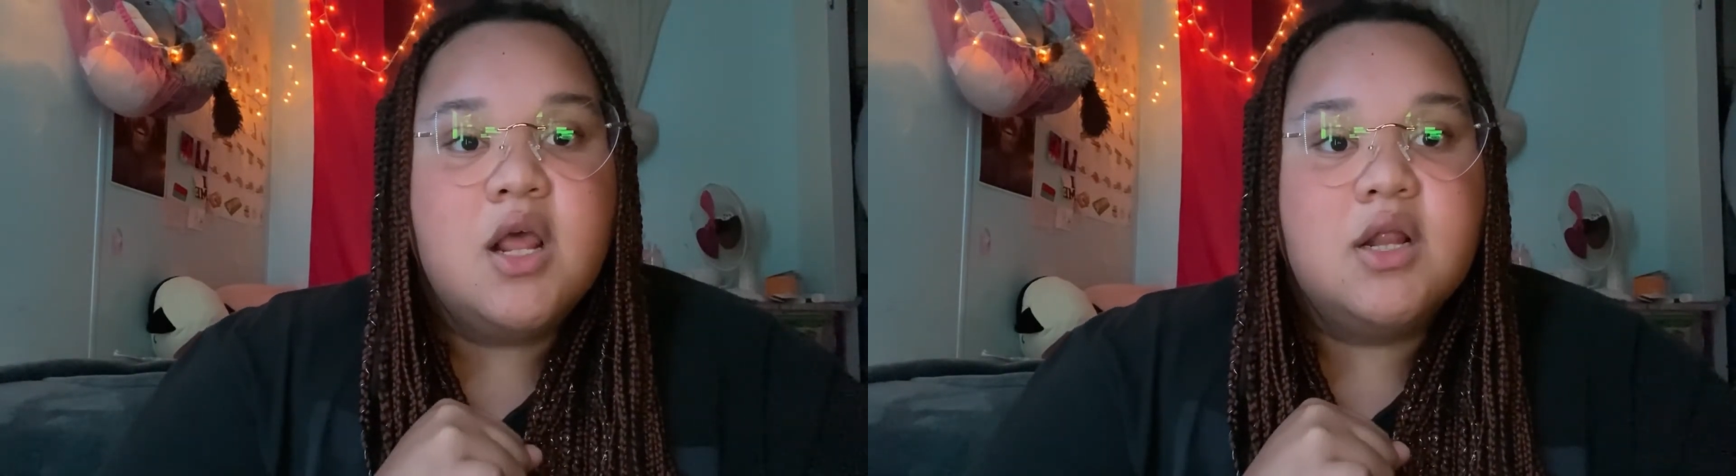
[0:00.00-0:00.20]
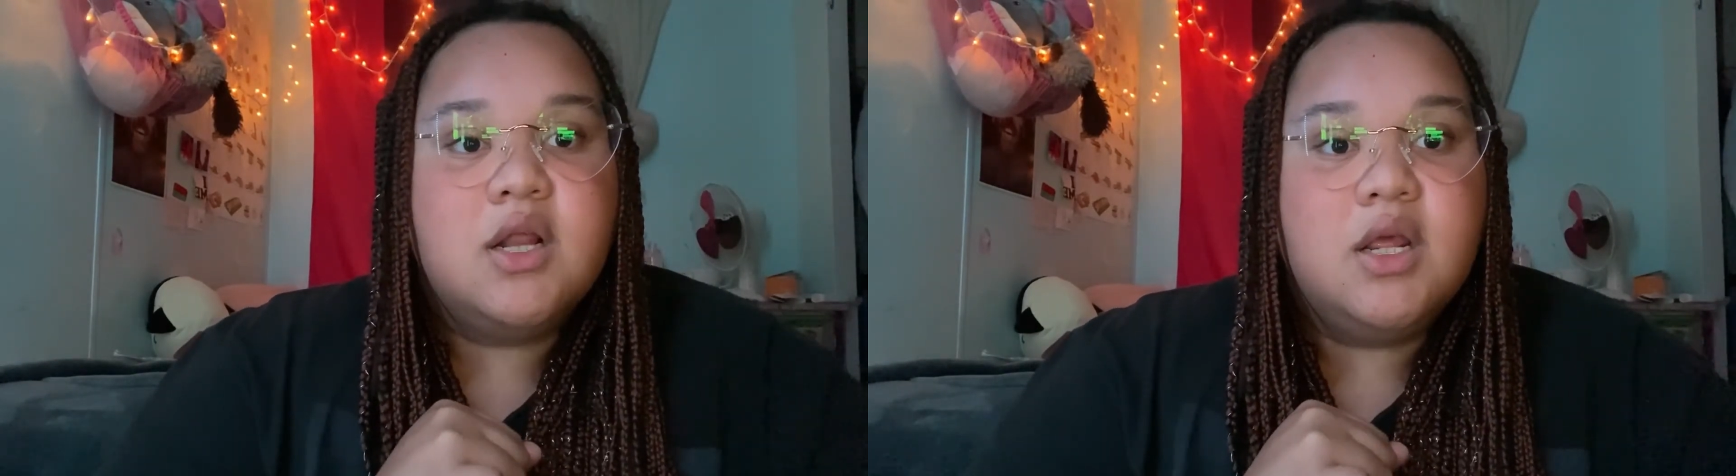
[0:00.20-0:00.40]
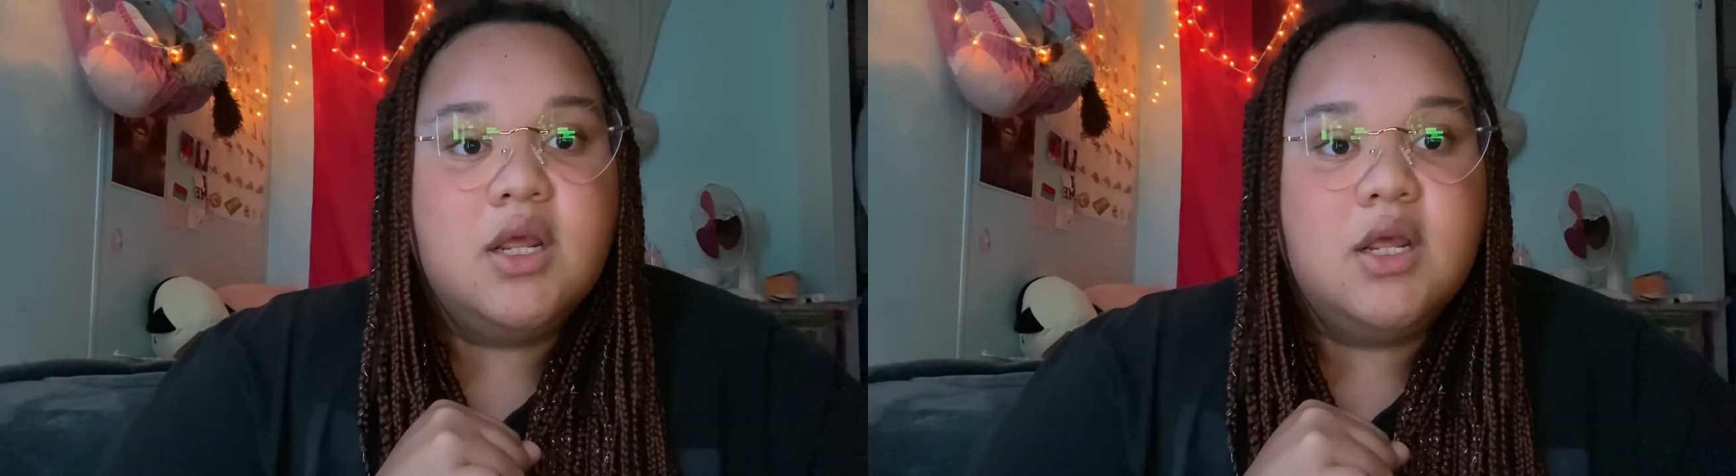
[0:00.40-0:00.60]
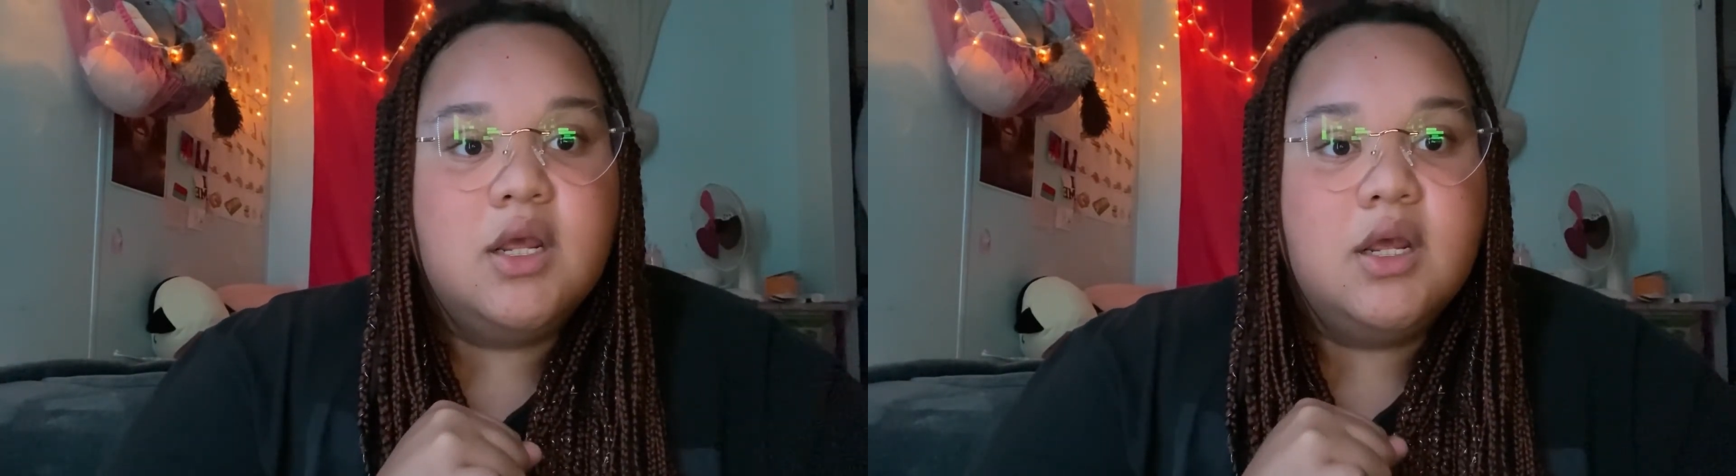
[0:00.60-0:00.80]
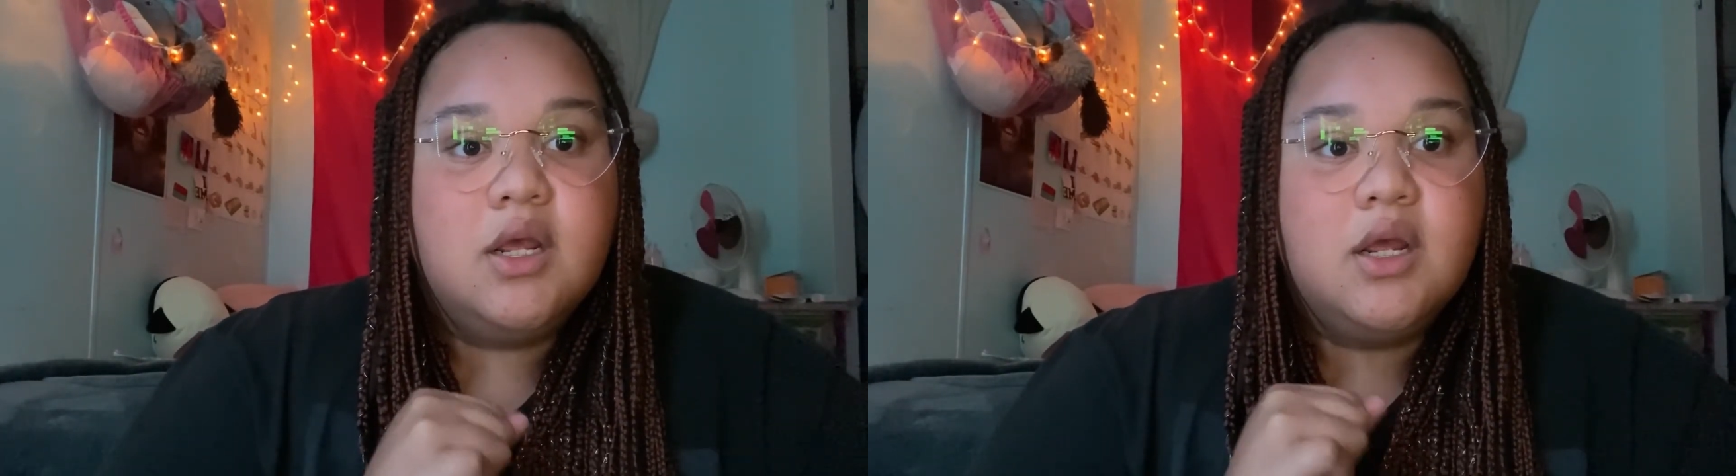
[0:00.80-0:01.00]

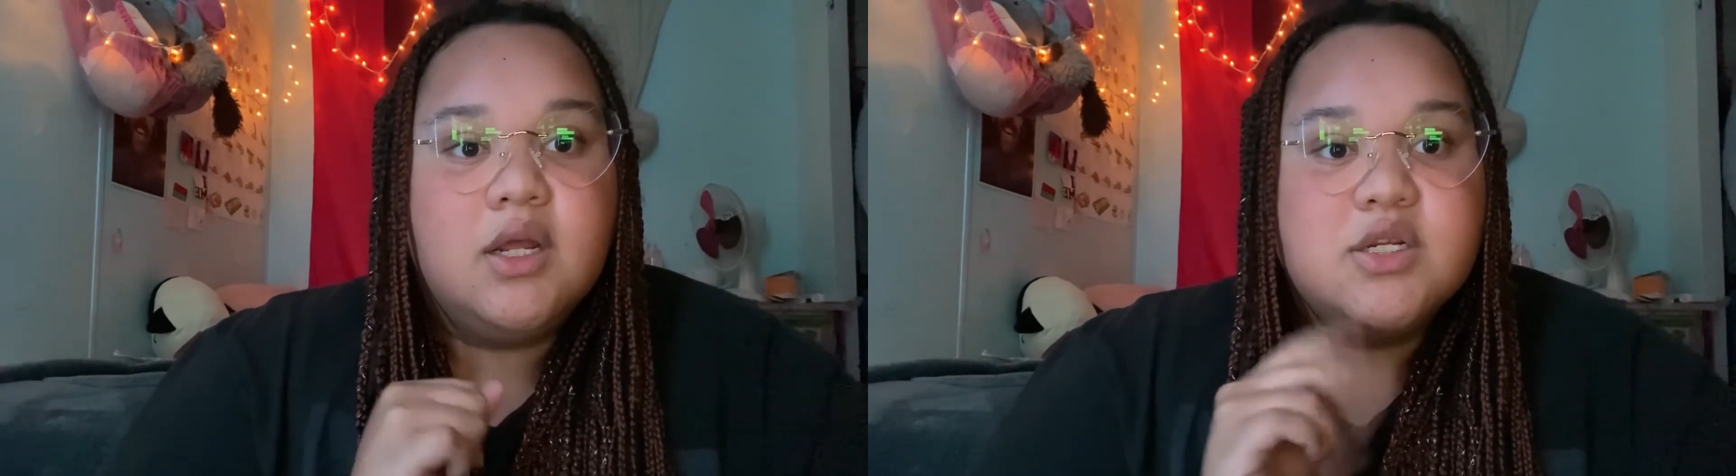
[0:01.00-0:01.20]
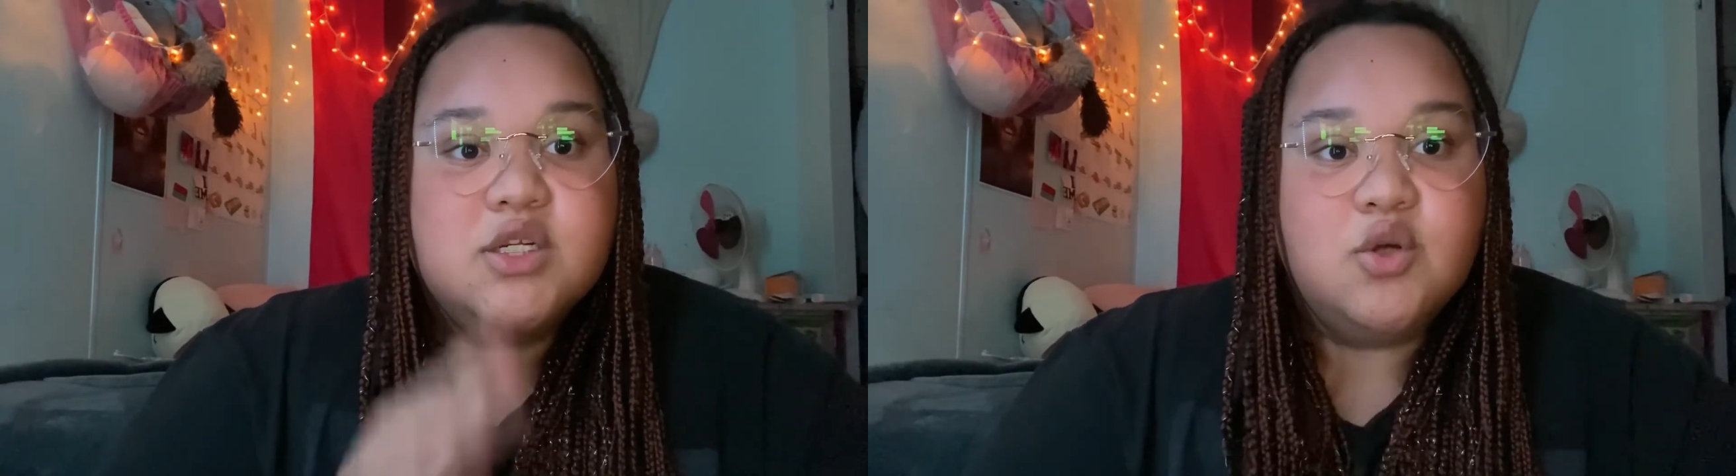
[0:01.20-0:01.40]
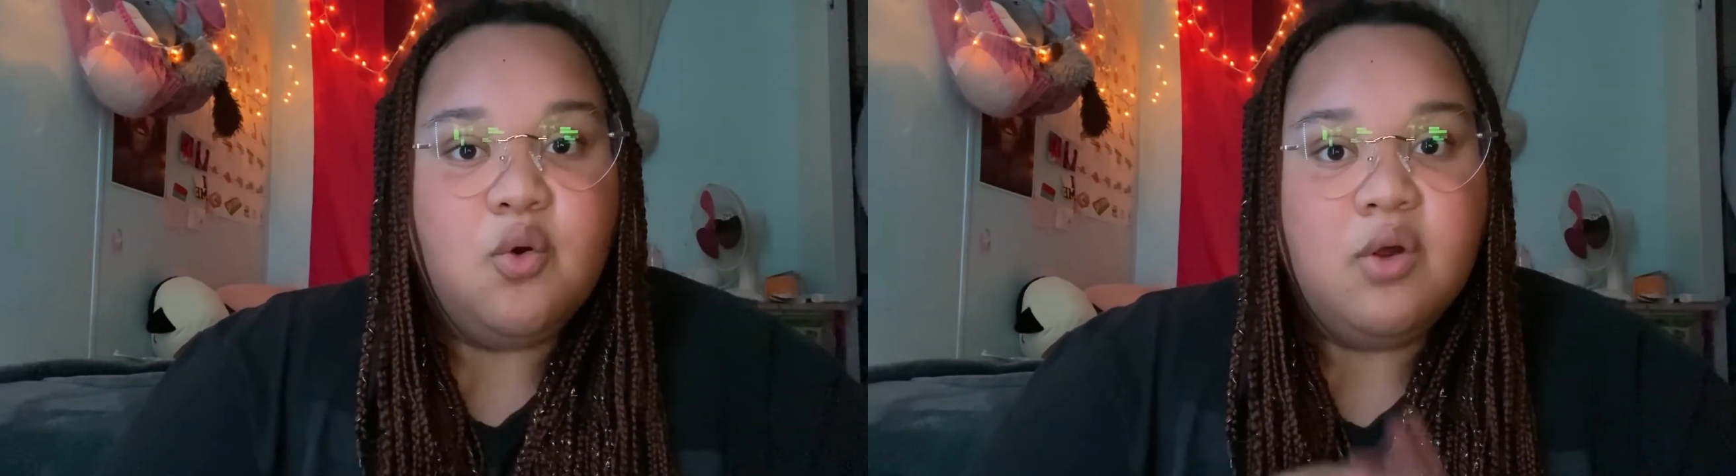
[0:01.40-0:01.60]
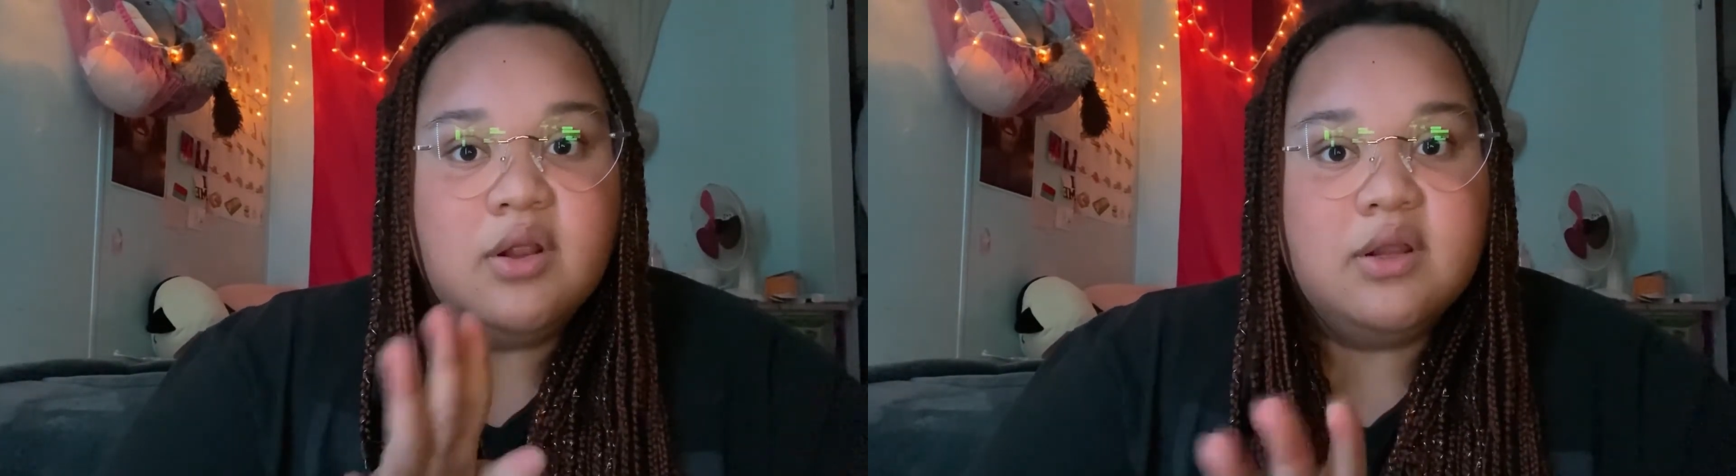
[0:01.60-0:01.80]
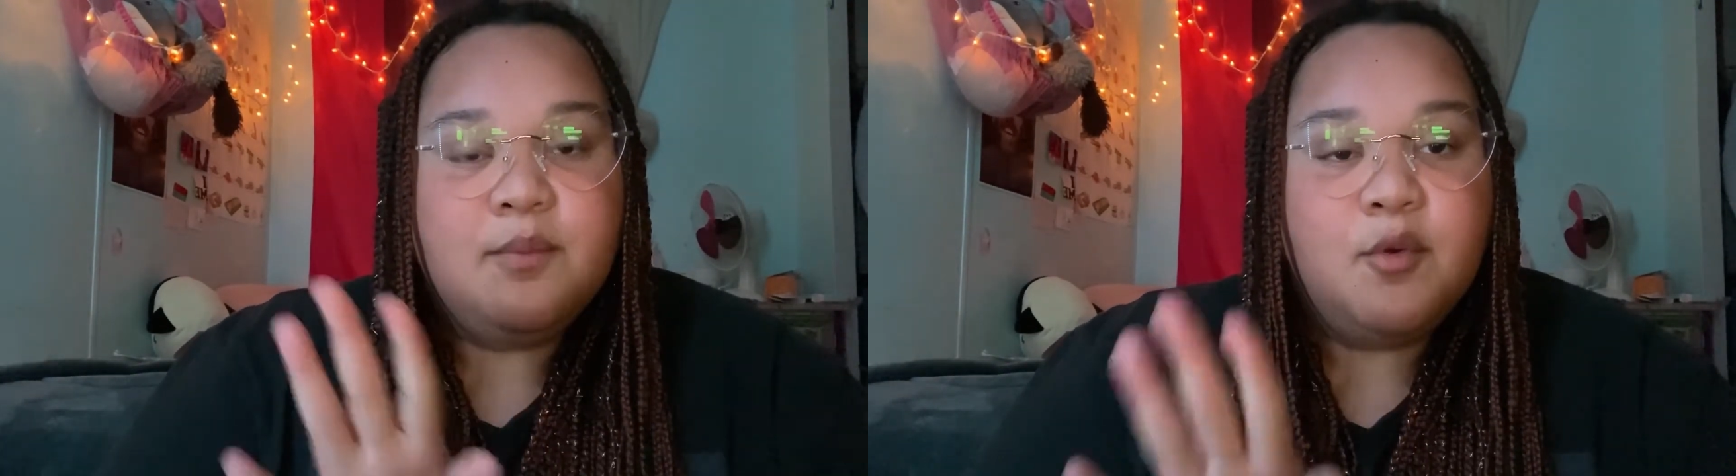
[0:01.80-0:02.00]
the Dior lip